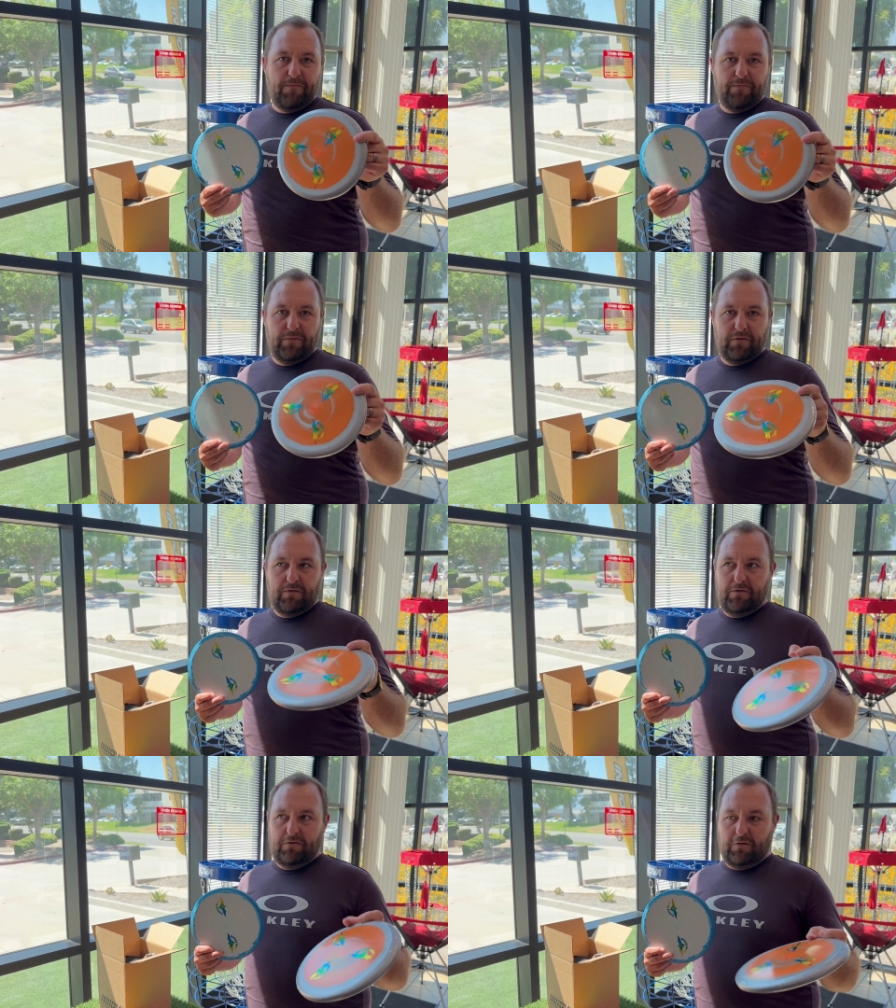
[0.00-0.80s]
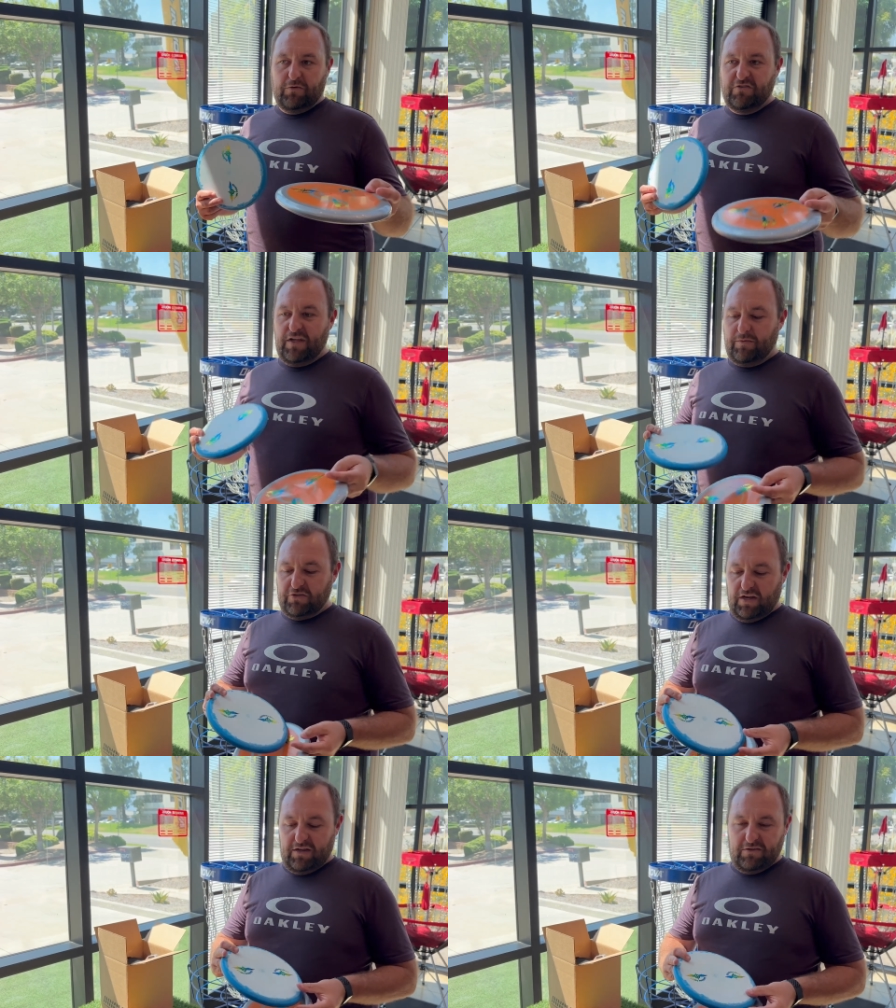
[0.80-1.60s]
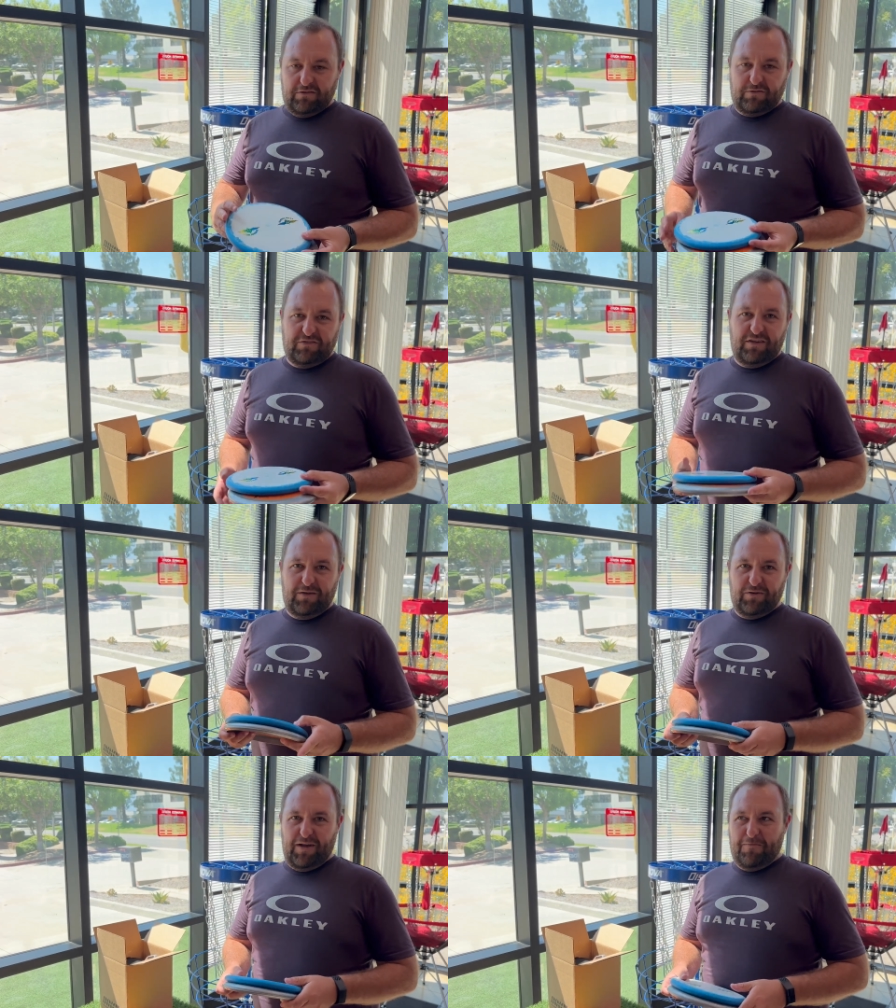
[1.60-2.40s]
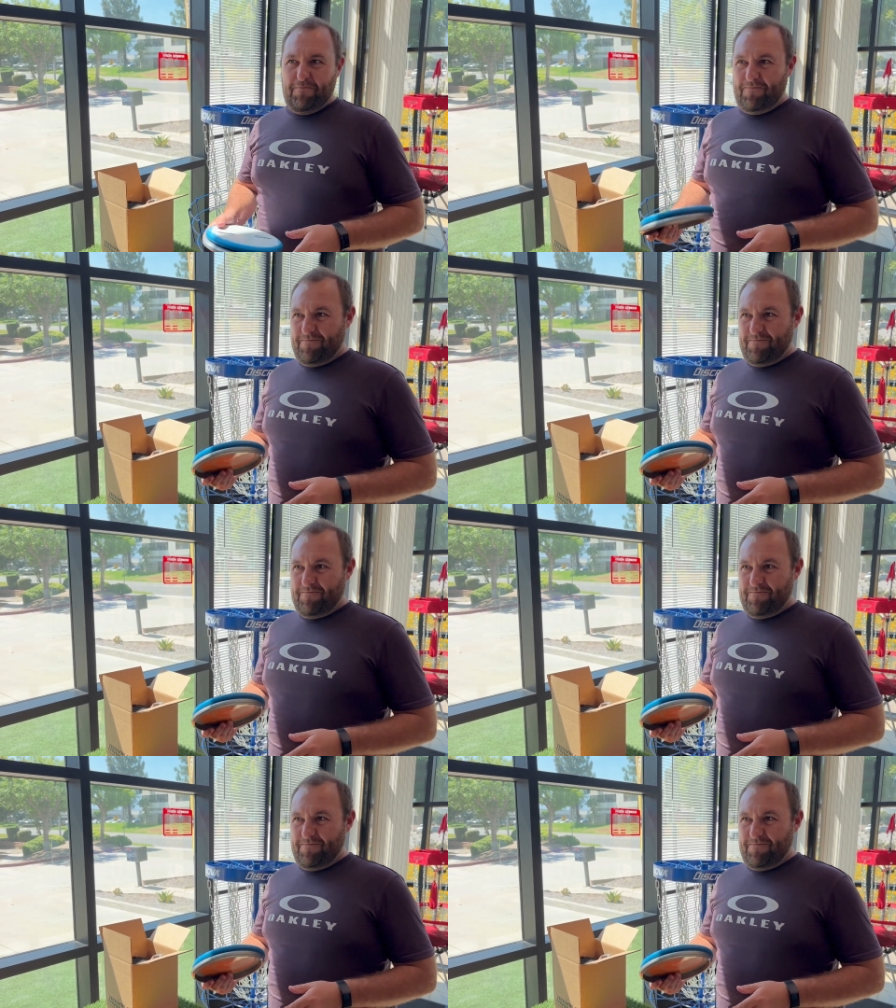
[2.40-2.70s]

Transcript: Wow, it's a little more stable shot. So let's see how out.